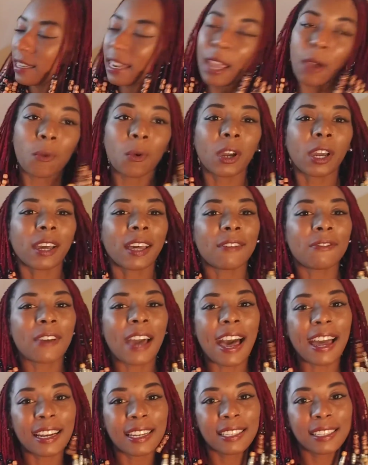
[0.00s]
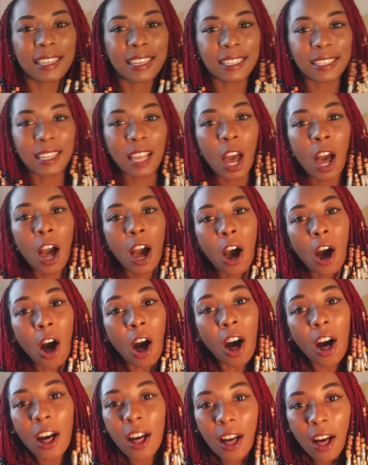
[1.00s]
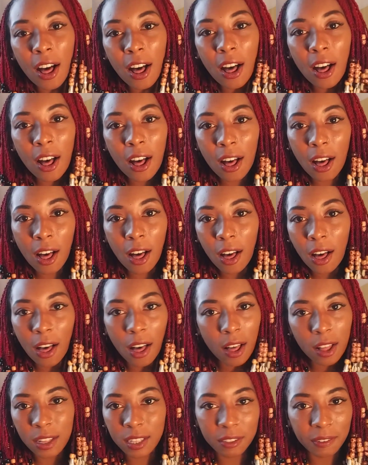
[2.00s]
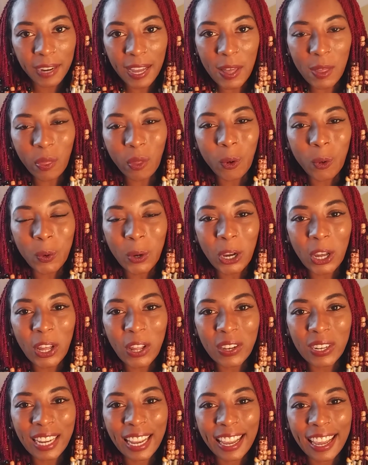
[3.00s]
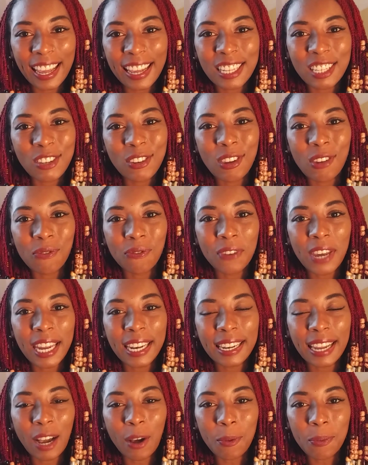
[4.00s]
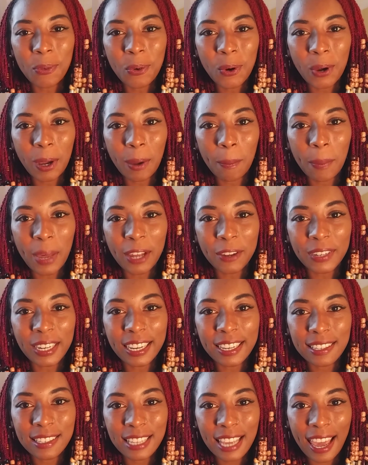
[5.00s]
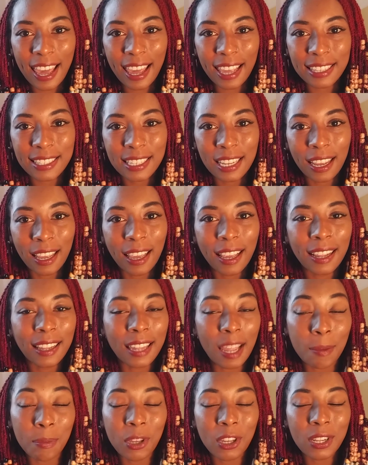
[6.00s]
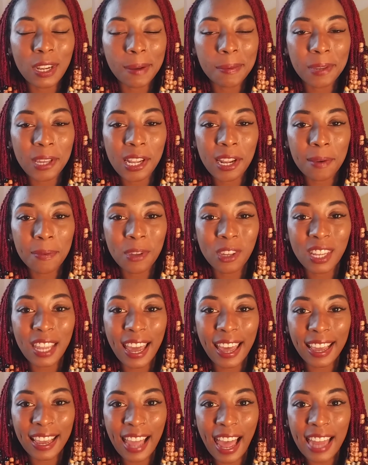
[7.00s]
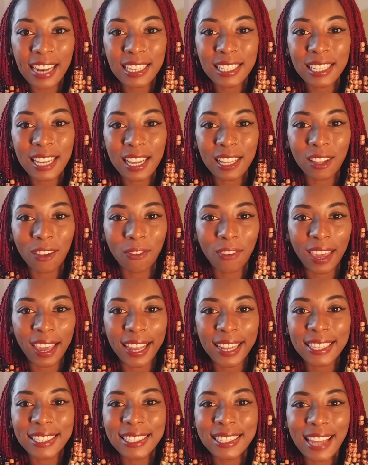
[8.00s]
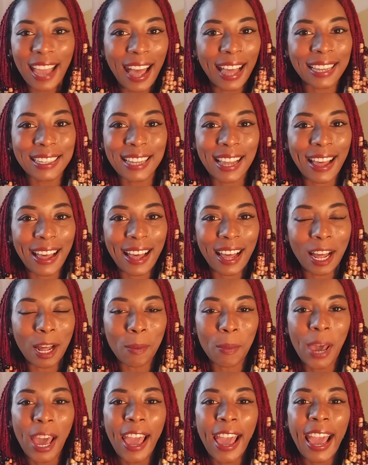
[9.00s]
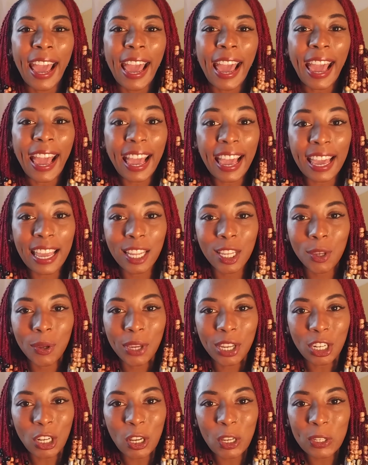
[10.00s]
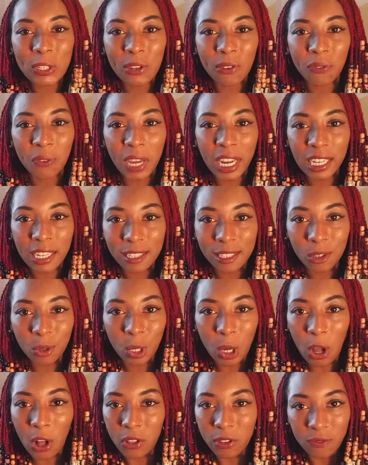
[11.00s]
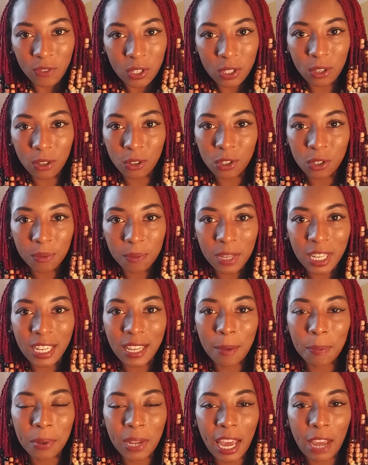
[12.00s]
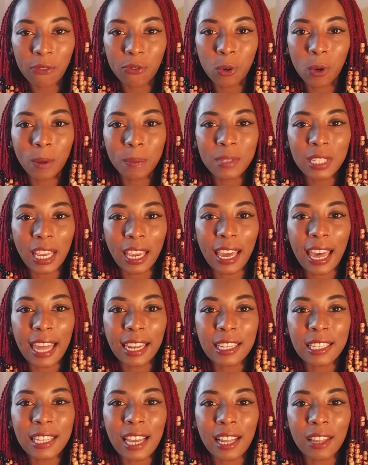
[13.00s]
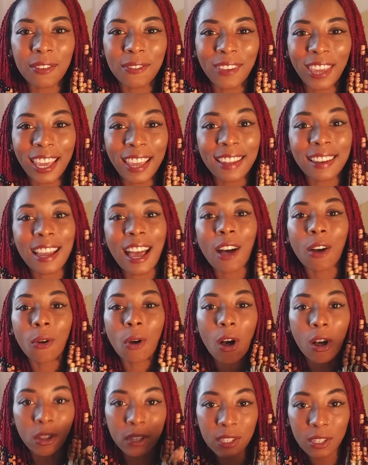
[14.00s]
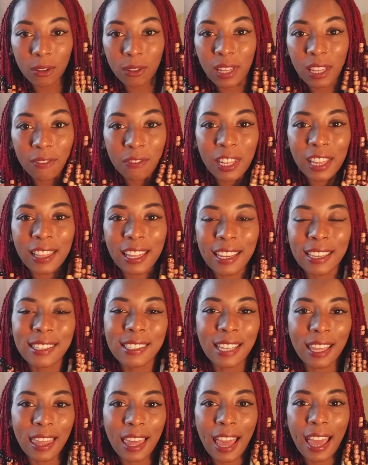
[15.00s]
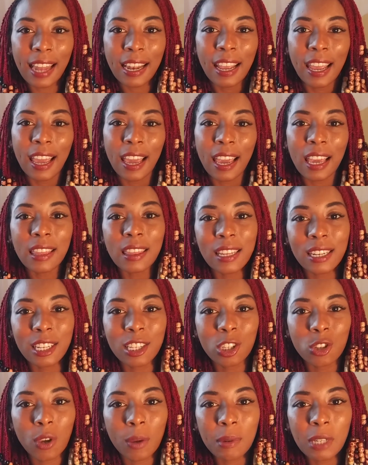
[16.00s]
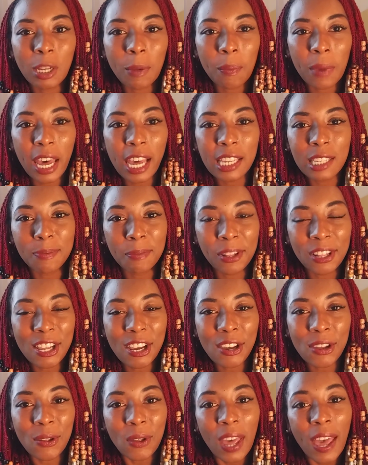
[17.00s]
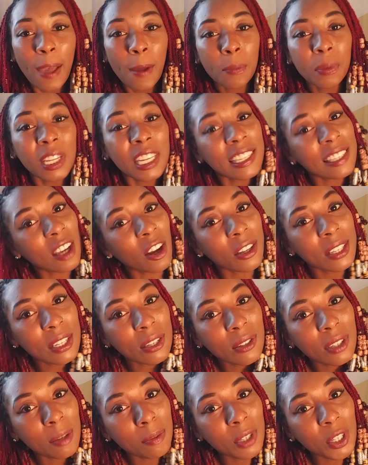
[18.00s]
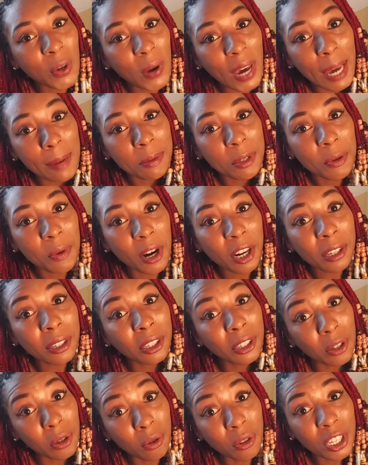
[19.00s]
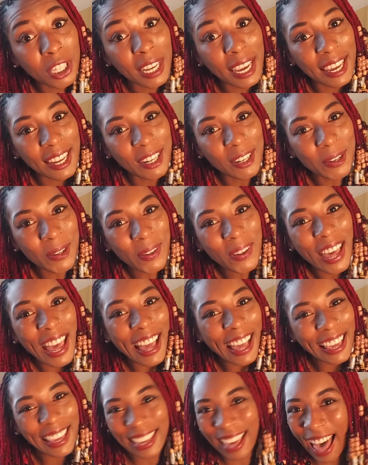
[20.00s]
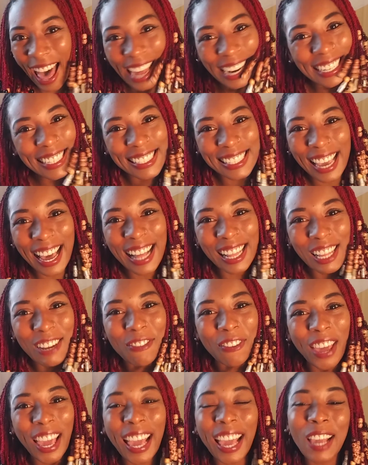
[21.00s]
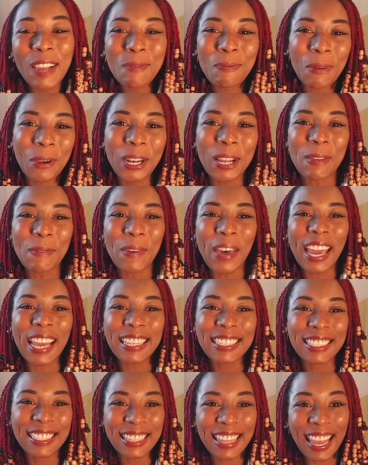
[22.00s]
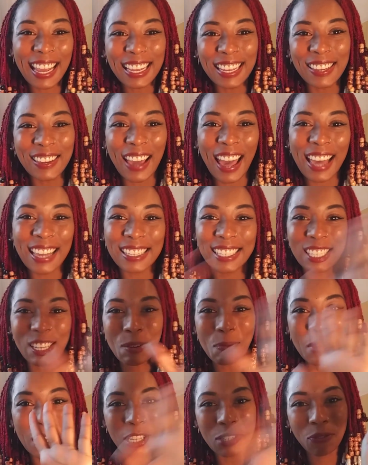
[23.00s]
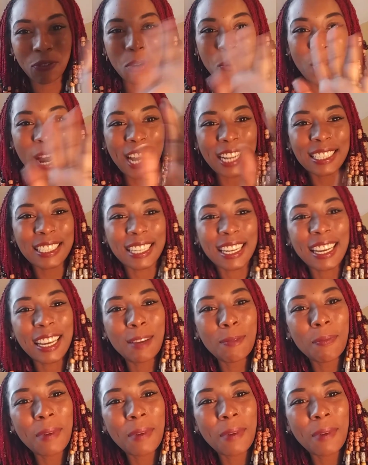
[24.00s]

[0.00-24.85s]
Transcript: network of goddesses all around the world, and you can find out more about us at www.goddesselevate.com. And you can also find us on all of the social media platforms at Goddess Elevate, and I'll also leave a link to that in the description box below. Please also subscribe to our new channel at Goddess Elevate, pretty much. Thank you guys so much for watching.